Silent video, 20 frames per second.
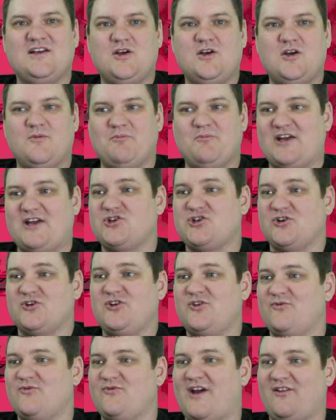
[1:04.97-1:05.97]
Make sure
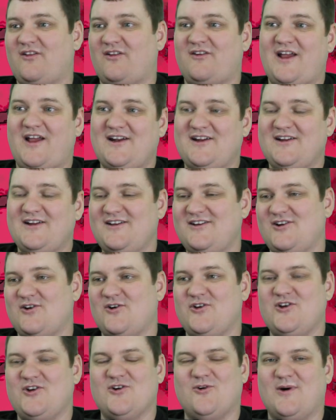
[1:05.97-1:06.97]
you're ventilated. You know,
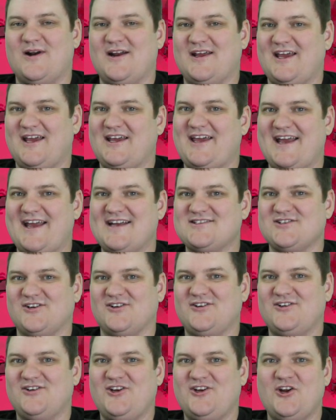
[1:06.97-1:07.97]
you don't want to get
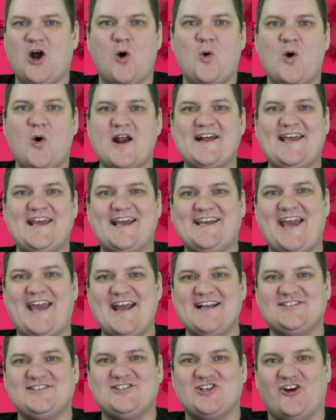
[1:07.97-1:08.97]
cancer. You don't want to get
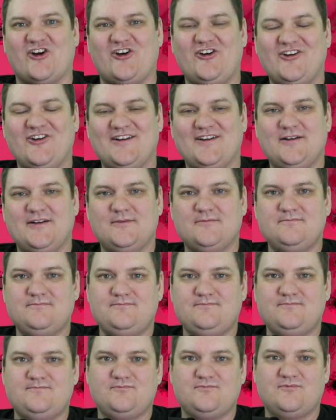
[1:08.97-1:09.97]
cancer!
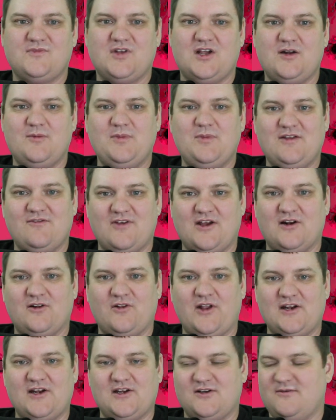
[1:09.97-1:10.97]
Gotta be
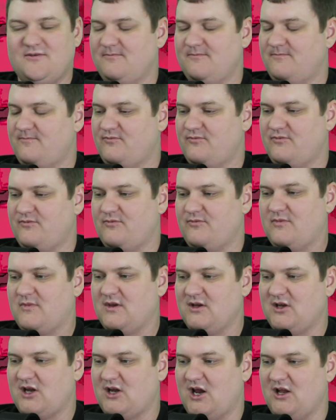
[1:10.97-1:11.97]
ventilated.
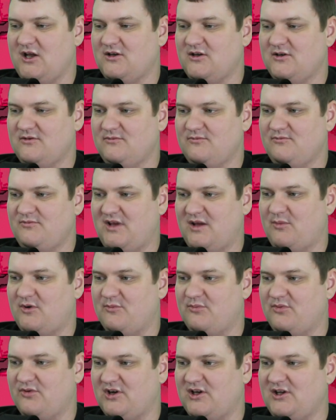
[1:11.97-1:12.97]
Gotta be able to
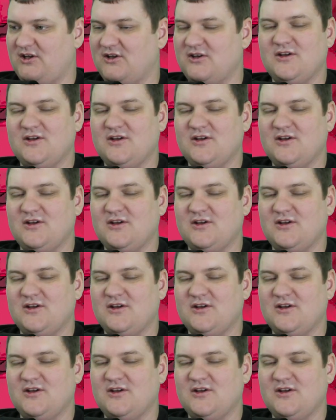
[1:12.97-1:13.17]
breathe.